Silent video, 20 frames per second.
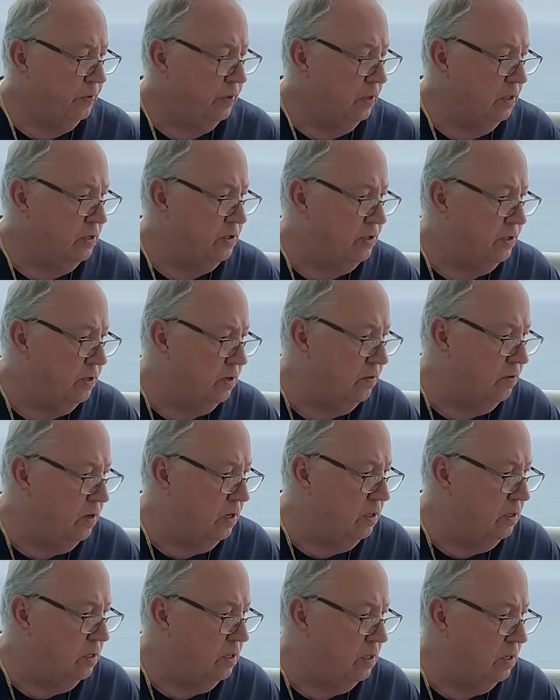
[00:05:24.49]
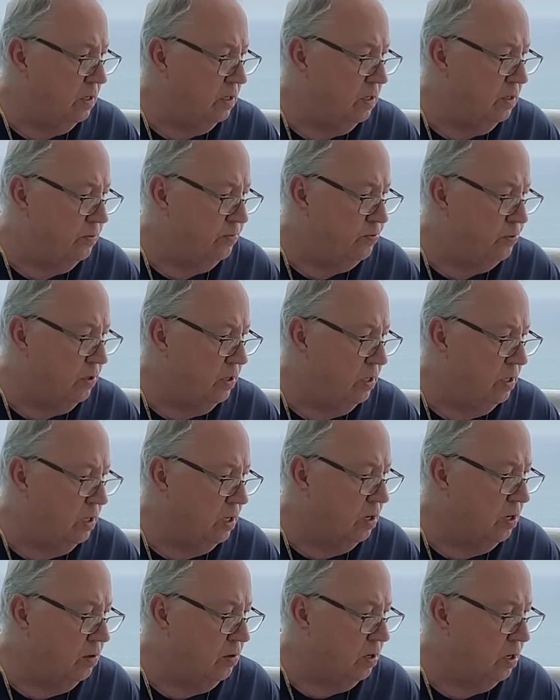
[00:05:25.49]
this is a very pretty
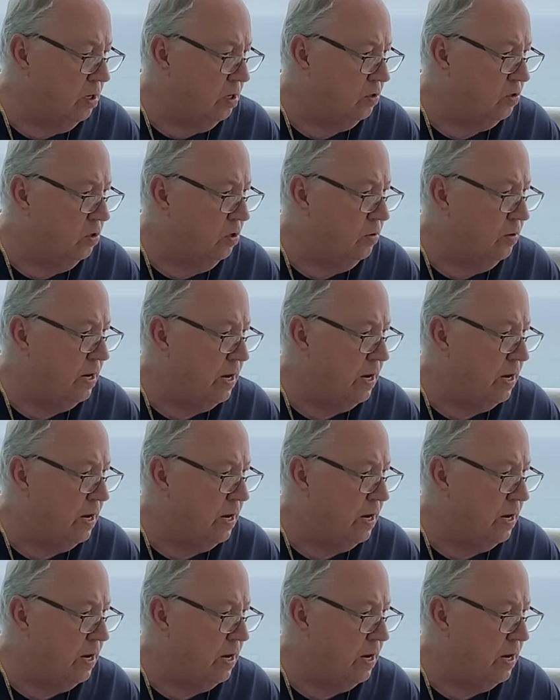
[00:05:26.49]
long article.